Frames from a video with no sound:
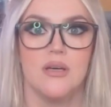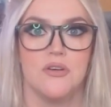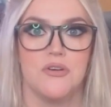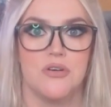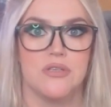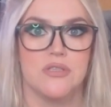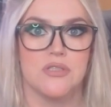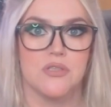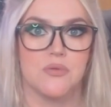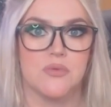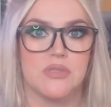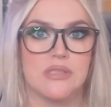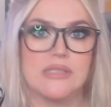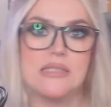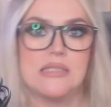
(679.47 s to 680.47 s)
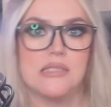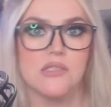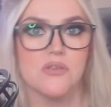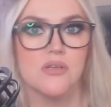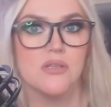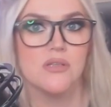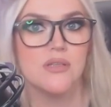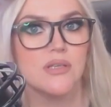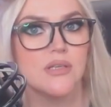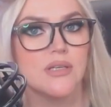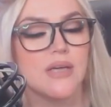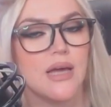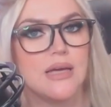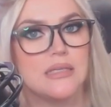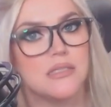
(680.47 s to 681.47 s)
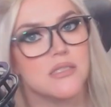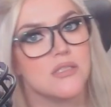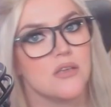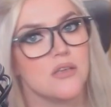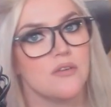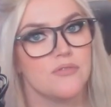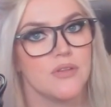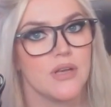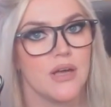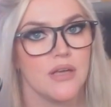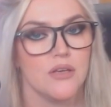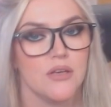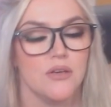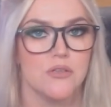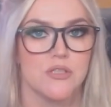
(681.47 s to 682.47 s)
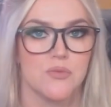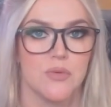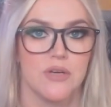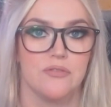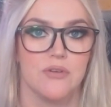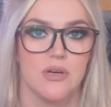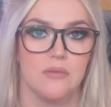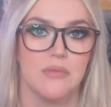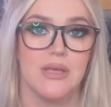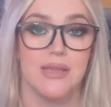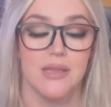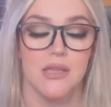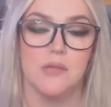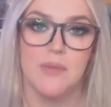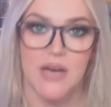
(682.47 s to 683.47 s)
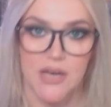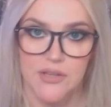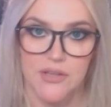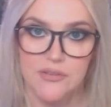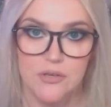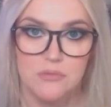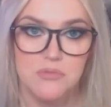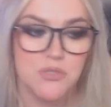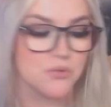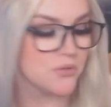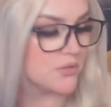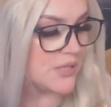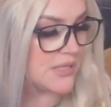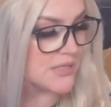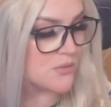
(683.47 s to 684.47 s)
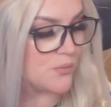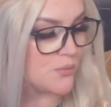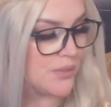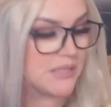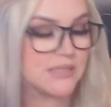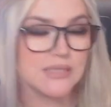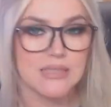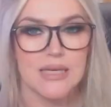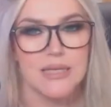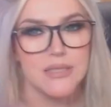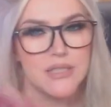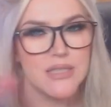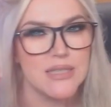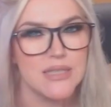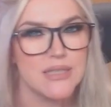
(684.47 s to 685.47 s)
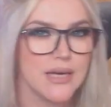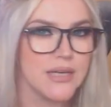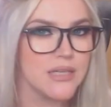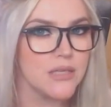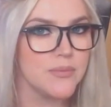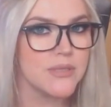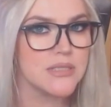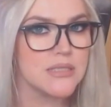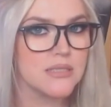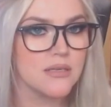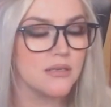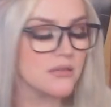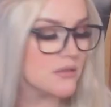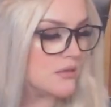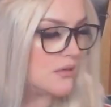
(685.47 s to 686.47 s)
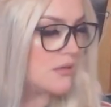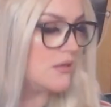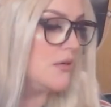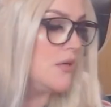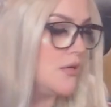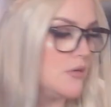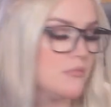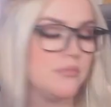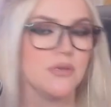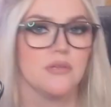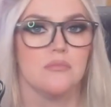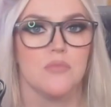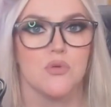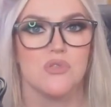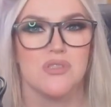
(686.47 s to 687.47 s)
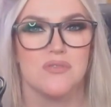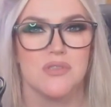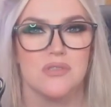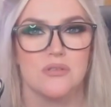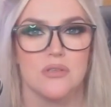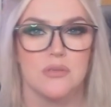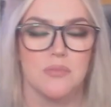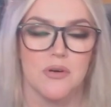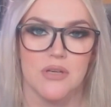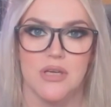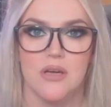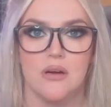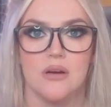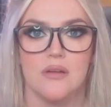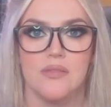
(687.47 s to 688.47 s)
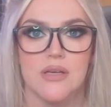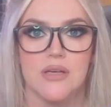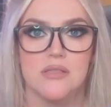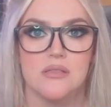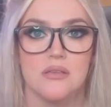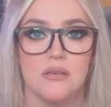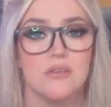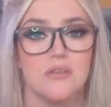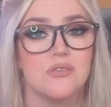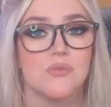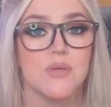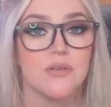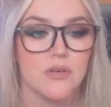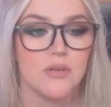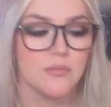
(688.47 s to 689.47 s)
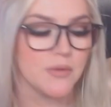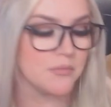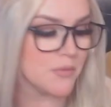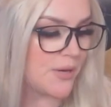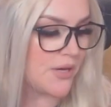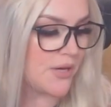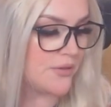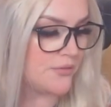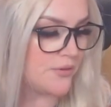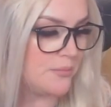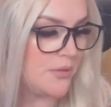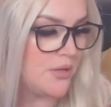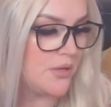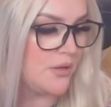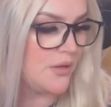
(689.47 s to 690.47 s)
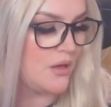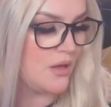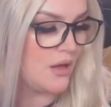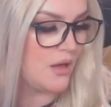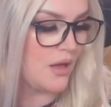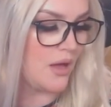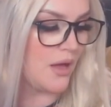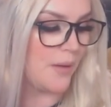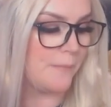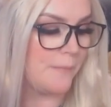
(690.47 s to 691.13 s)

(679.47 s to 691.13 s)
So this is all the kind of stuff that I use whenever I'm in the bathroom. So there is a wee titchy tiny bit of skincare, but most of it's sort of body care and things that I use whenever I'm in my bathroom. I